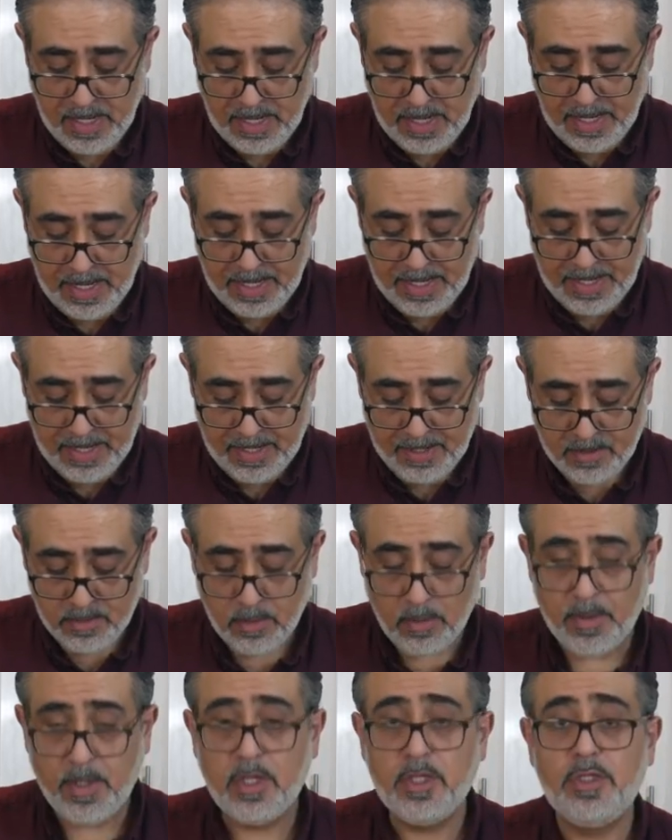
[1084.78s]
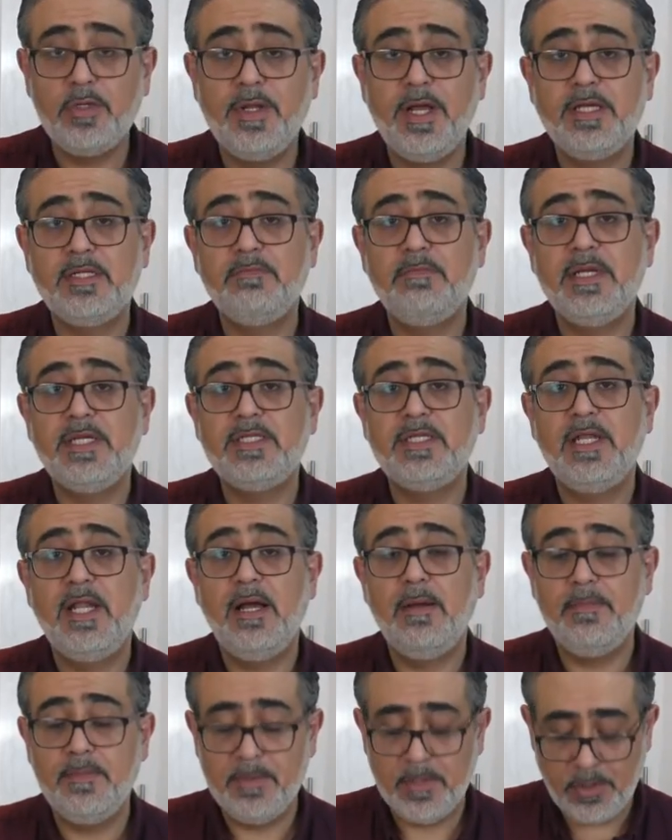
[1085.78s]
Uh, all we've got to do now is mix it
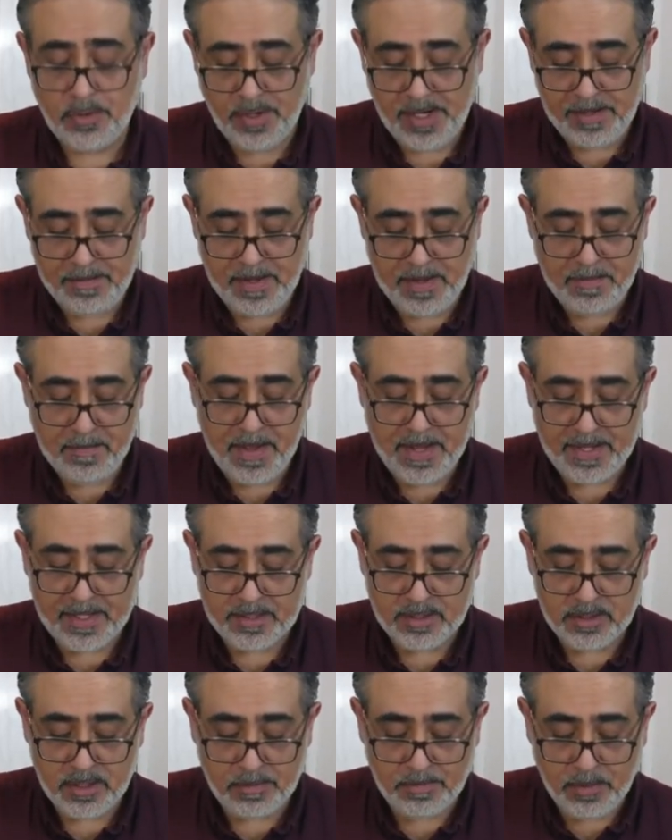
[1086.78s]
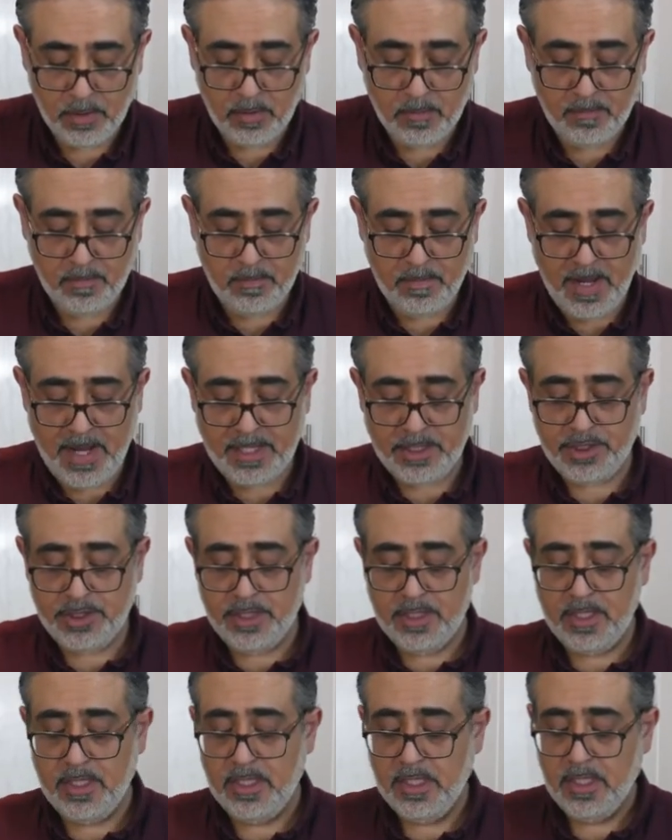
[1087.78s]
up, cream it, make it into a beautiful mash.
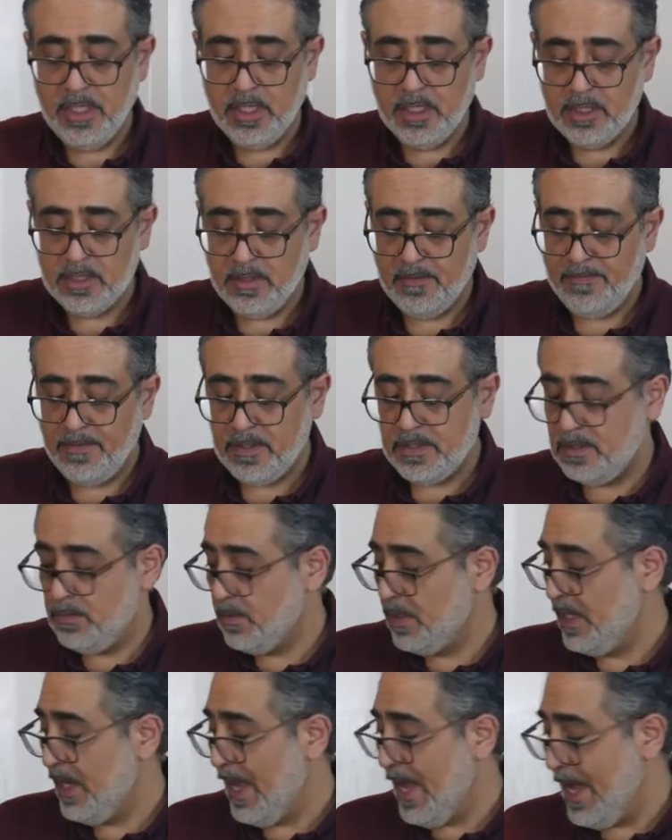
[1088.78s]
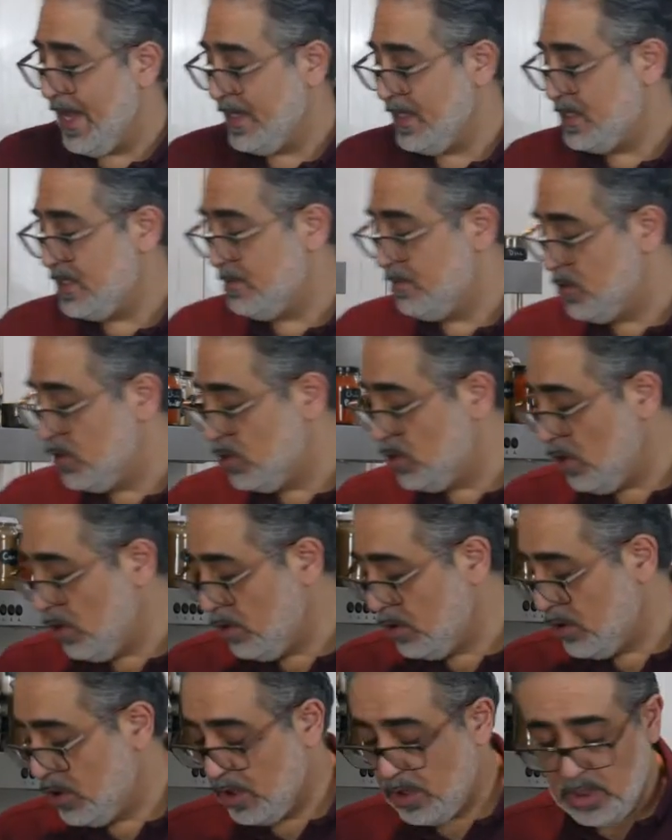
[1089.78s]
So first thing I'm going to add is some
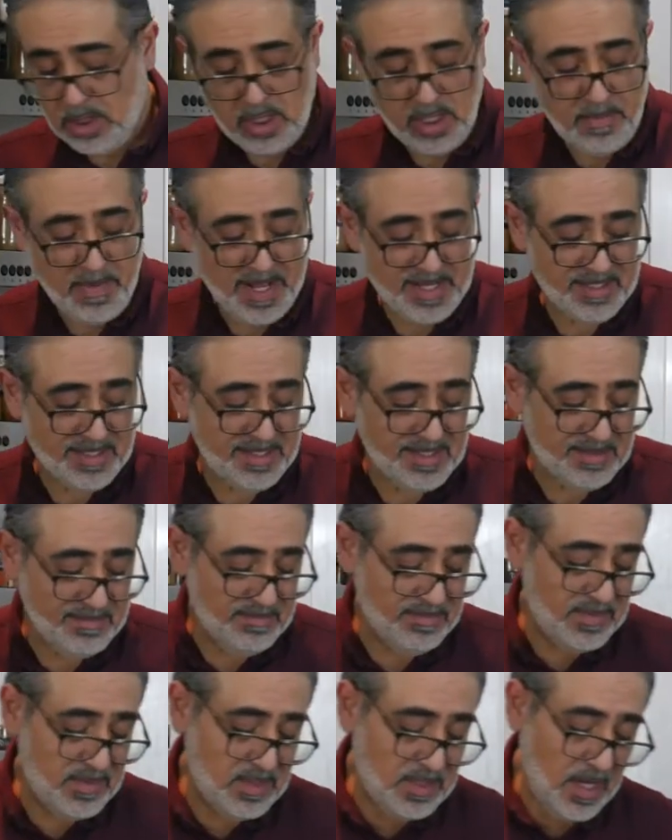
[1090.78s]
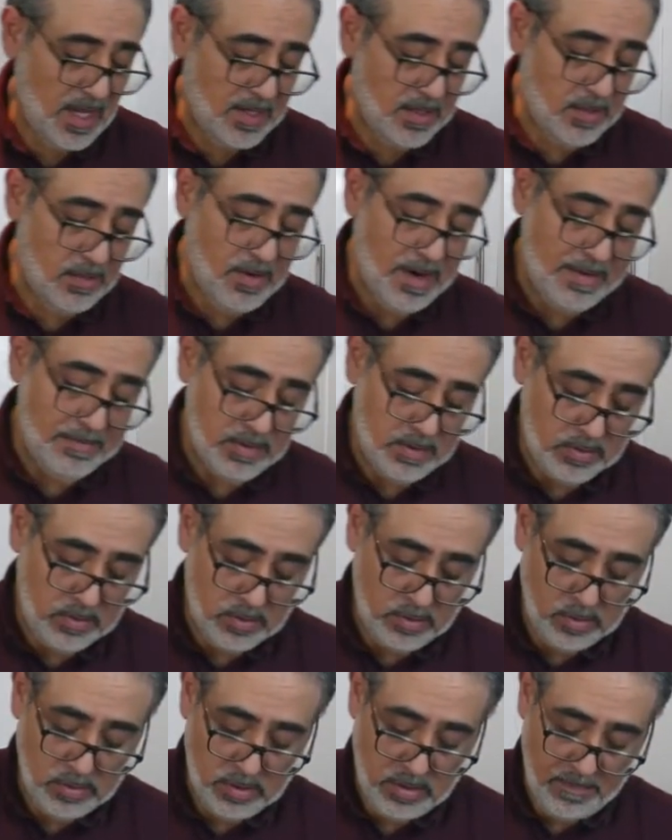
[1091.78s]
salt. You're going to need about ten grams of
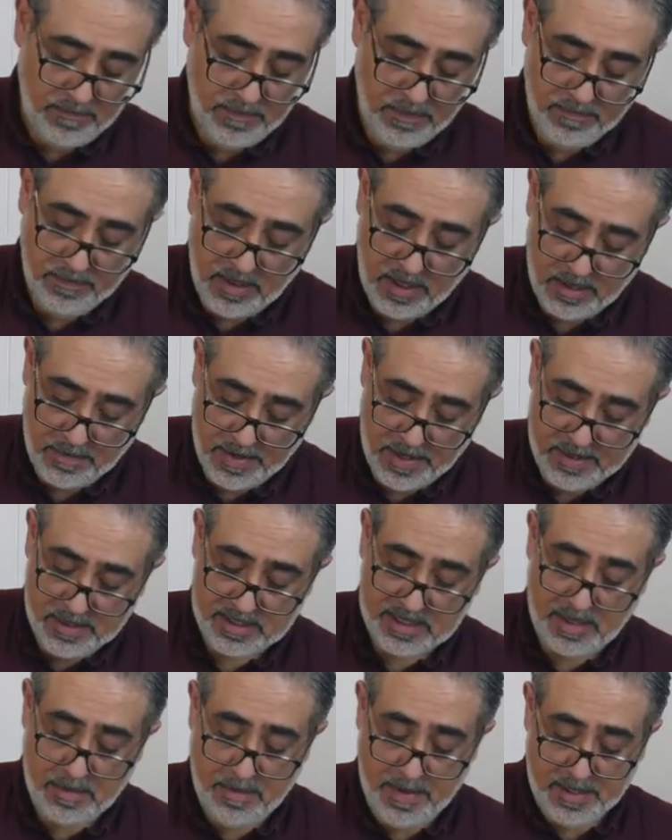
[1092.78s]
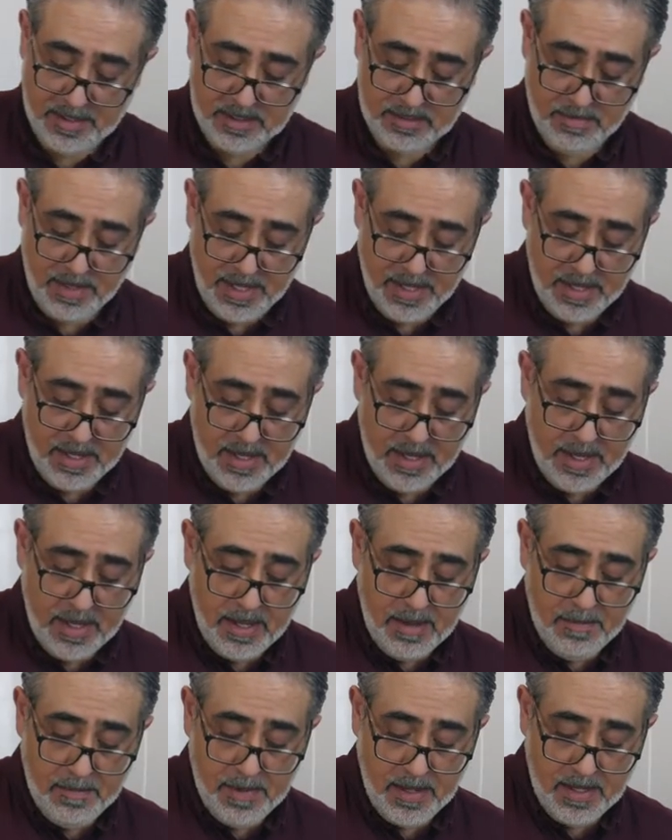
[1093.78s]
salt if you've done about the same amount as me.
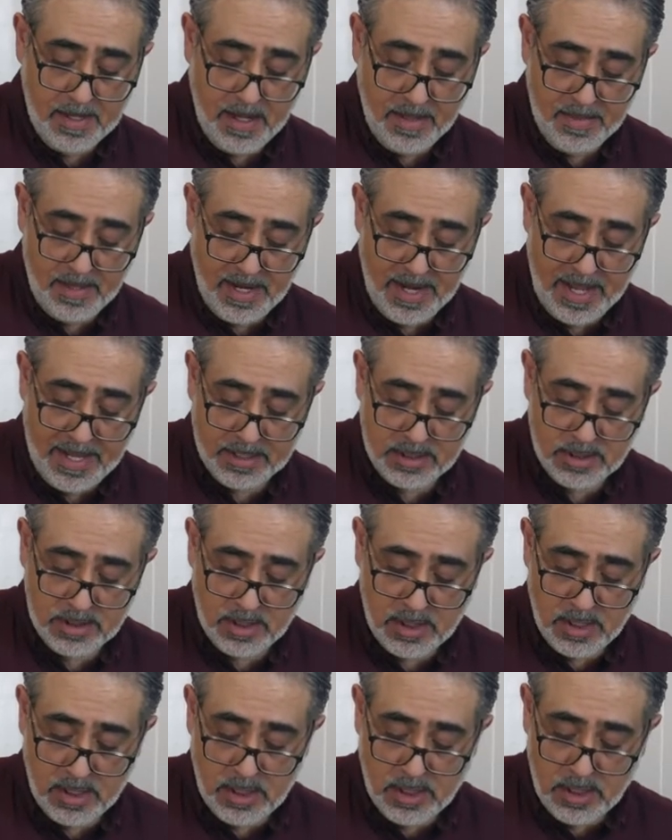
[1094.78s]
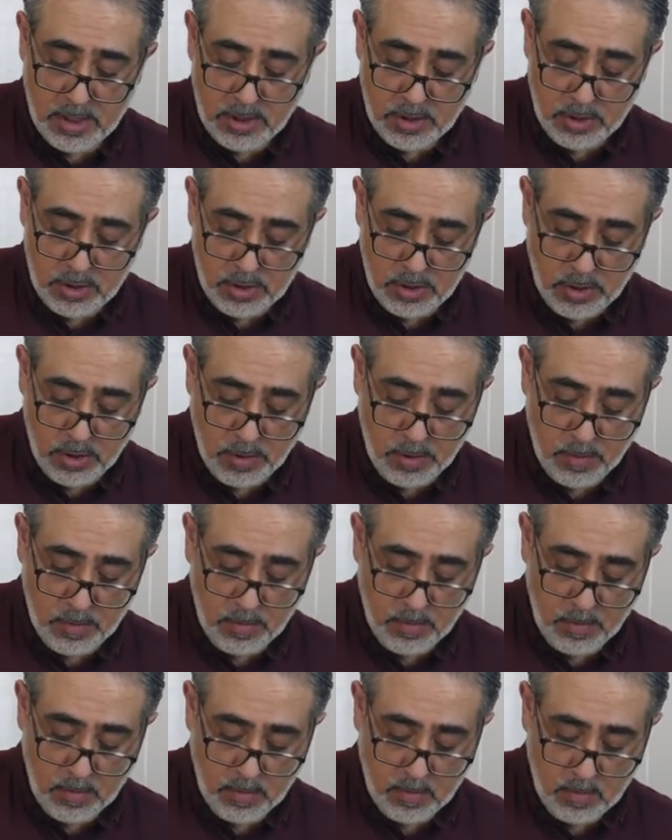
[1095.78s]
But nonetheless,
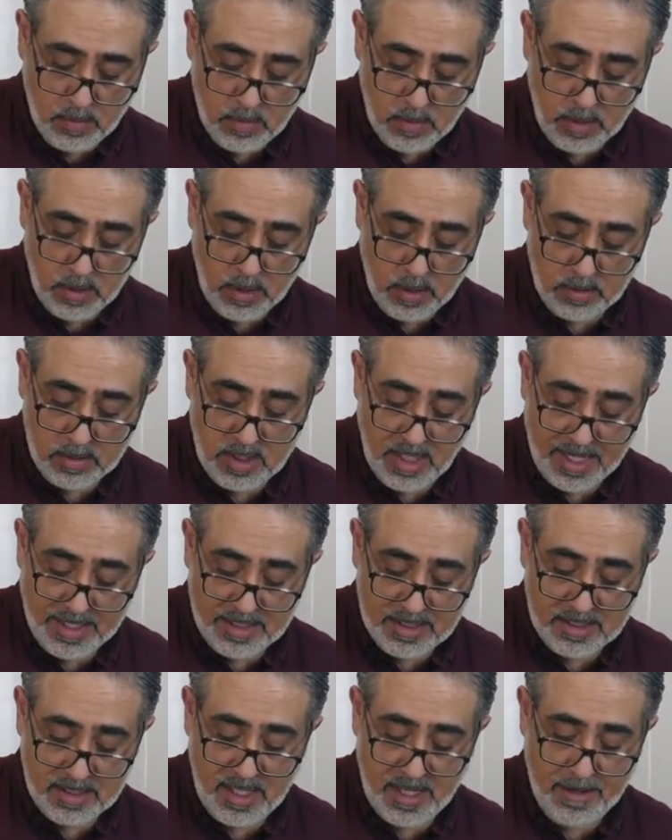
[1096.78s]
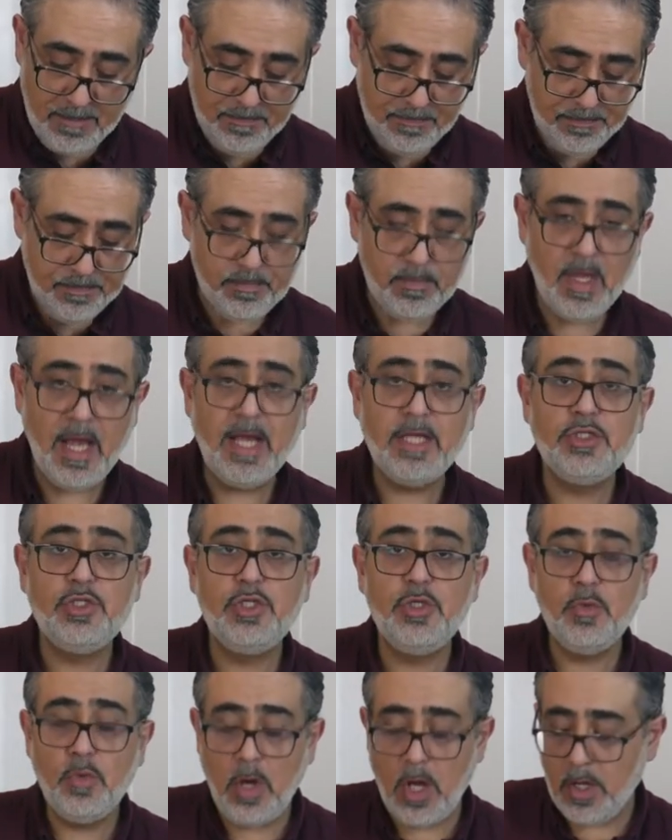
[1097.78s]
do, you know, taste it as
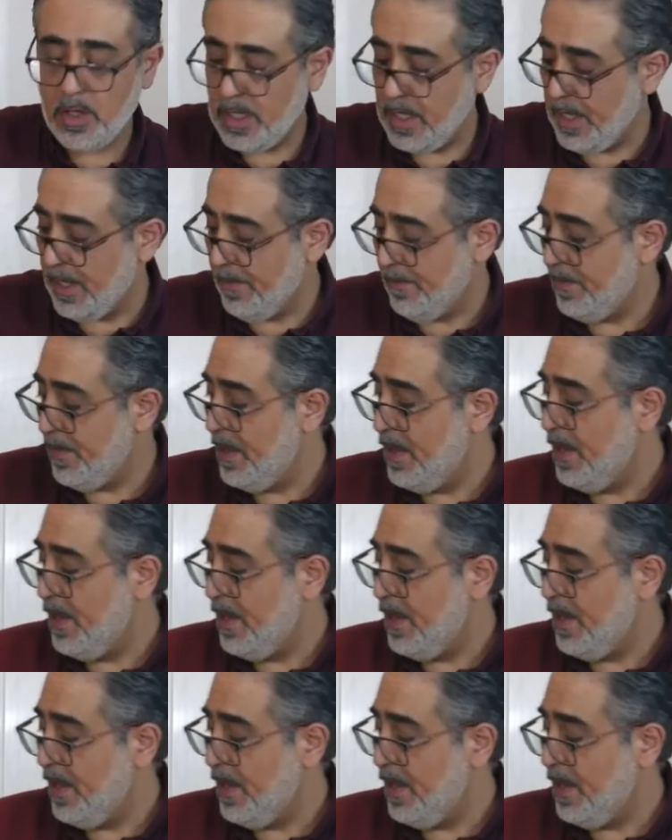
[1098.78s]
you work it